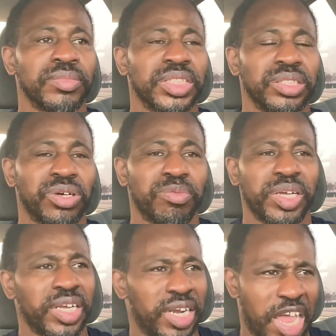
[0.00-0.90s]
You know what I
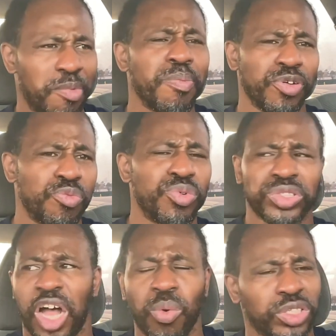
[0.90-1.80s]
mean? Every blue moon
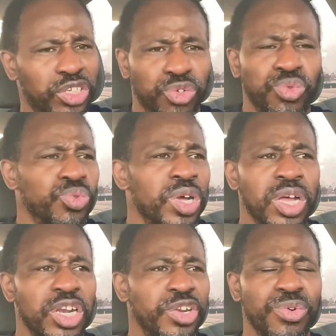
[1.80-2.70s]
is always a
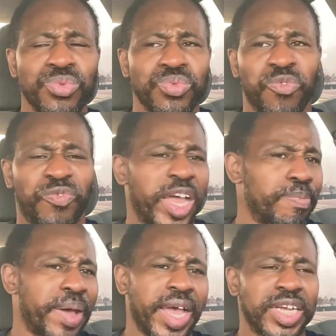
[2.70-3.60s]
new
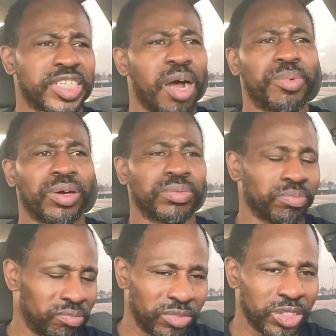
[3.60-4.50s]
fake page coming up,
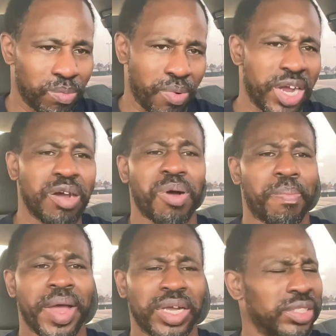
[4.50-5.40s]
bringing up my
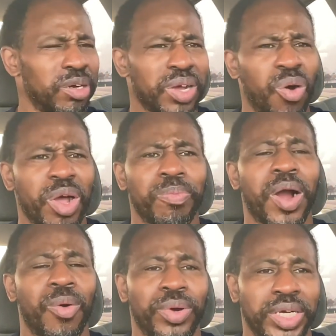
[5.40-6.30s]
past. And I don't have a
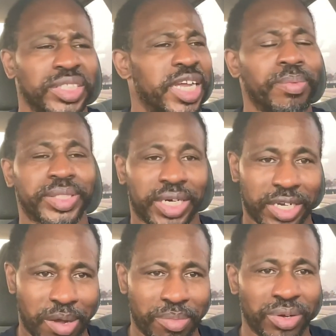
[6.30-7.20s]
problem with it, because every time it
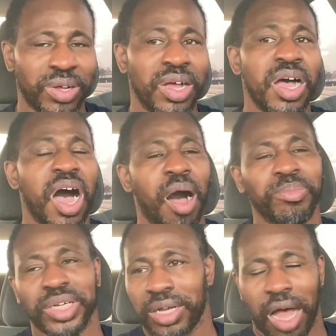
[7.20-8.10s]
come up, I'm
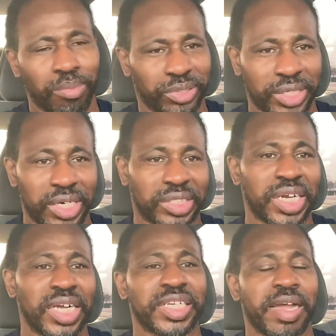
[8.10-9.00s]
going to say the
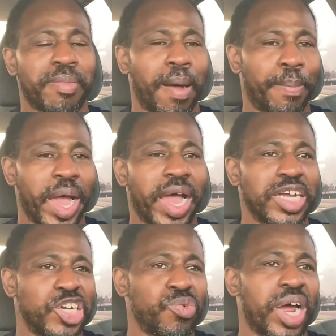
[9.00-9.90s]
same thing. My
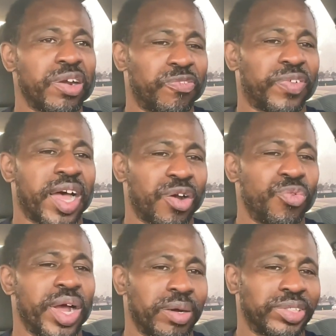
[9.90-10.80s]
past do not define
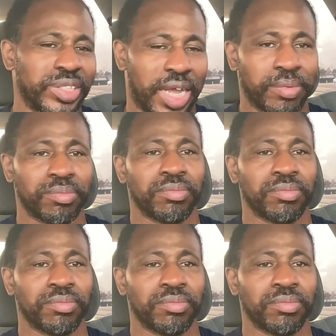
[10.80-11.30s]
who I am today.